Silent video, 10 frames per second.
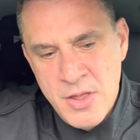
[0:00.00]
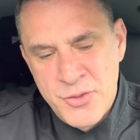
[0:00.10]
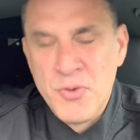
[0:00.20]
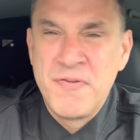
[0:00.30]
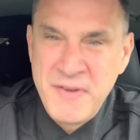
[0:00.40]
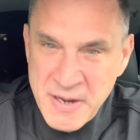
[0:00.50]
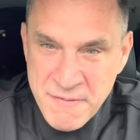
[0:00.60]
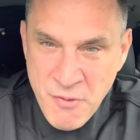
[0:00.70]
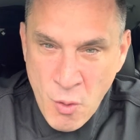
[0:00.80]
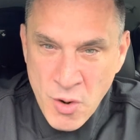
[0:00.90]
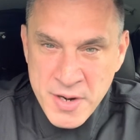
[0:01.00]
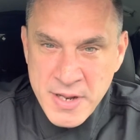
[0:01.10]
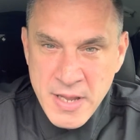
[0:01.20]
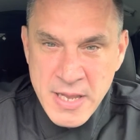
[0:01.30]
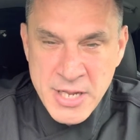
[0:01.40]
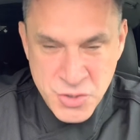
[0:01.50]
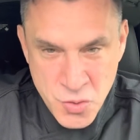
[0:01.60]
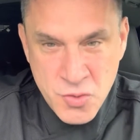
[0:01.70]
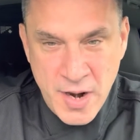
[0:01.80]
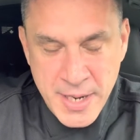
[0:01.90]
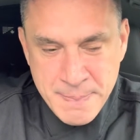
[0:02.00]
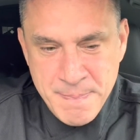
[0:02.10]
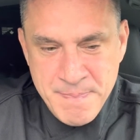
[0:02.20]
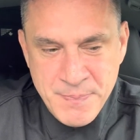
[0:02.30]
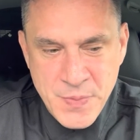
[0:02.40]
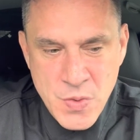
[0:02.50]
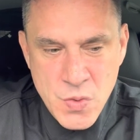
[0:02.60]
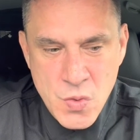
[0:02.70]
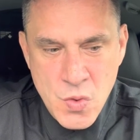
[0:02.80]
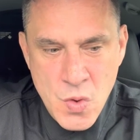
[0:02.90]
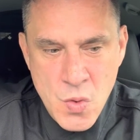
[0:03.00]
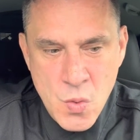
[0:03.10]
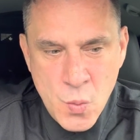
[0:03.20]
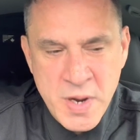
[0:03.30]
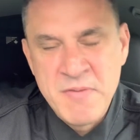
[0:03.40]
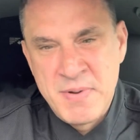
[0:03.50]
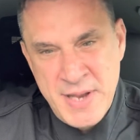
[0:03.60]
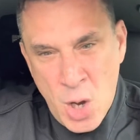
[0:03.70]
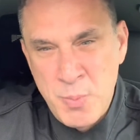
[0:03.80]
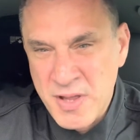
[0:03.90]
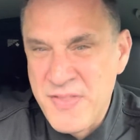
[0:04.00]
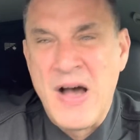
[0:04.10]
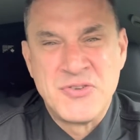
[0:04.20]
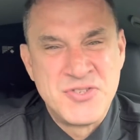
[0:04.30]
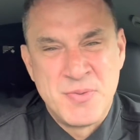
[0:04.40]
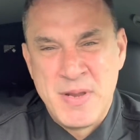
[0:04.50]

Through Feed It Forward in Ukraine, we've been helping thousands of